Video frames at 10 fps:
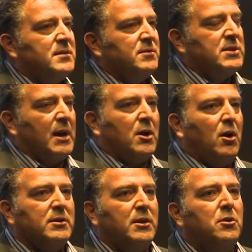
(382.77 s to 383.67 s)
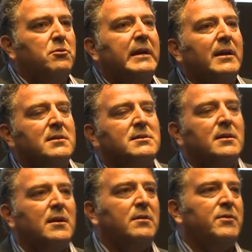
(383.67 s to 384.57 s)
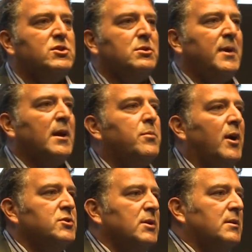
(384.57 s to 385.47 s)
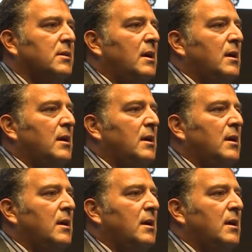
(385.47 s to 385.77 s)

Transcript: as they're called the ingredients in an innovation mega project.